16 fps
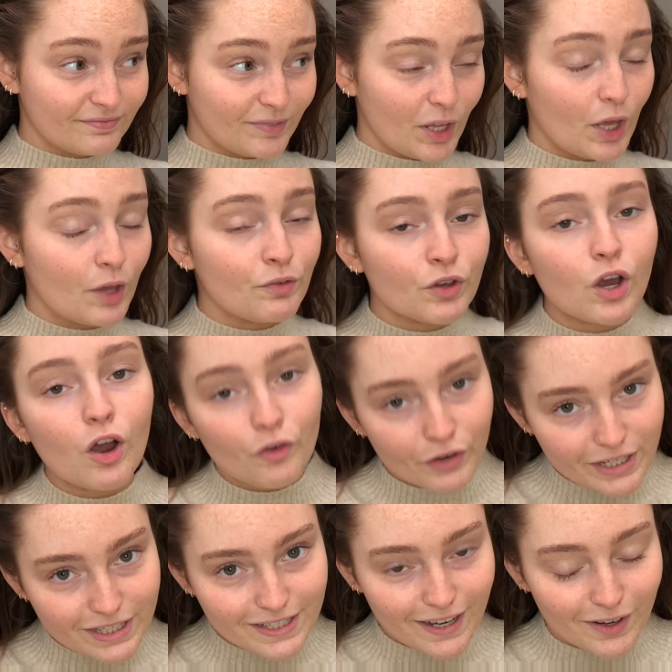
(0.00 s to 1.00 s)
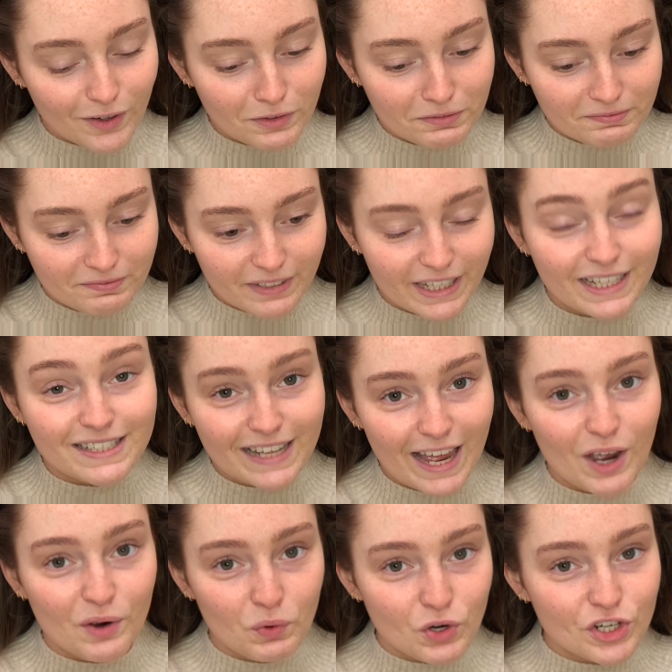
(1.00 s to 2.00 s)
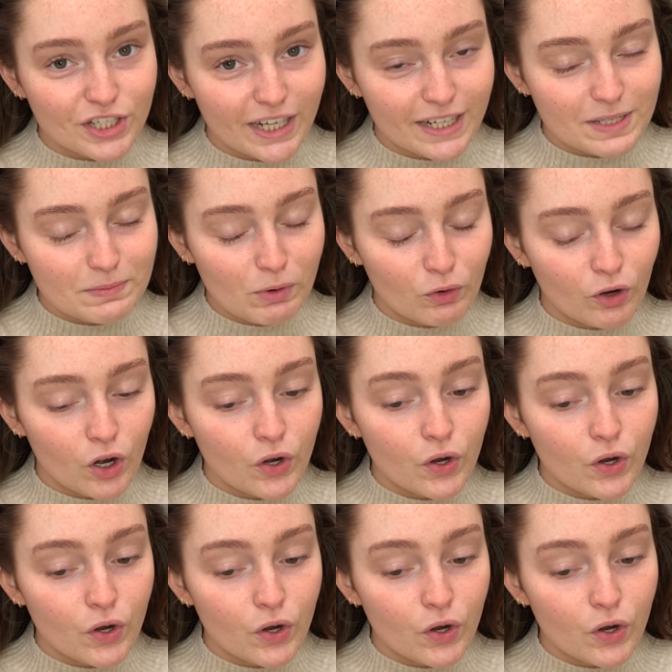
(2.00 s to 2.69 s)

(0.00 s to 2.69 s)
If you can't already tell, it's hair wash day tomorrow.